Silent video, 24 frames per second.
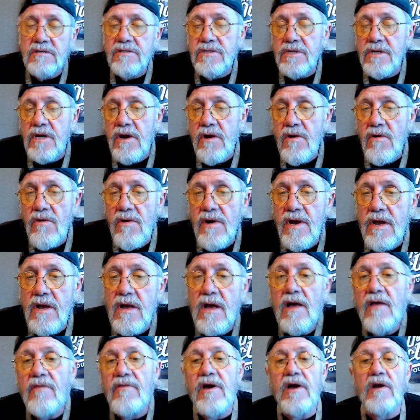
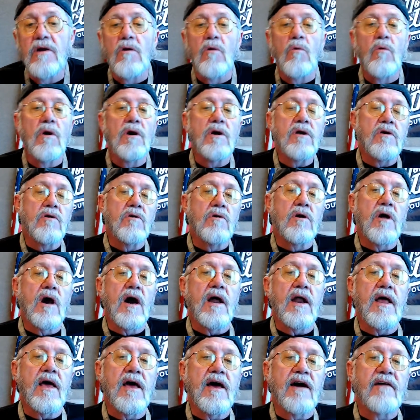Security, they don't want you and I
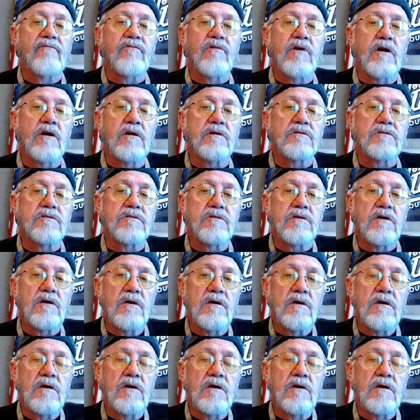to have guns.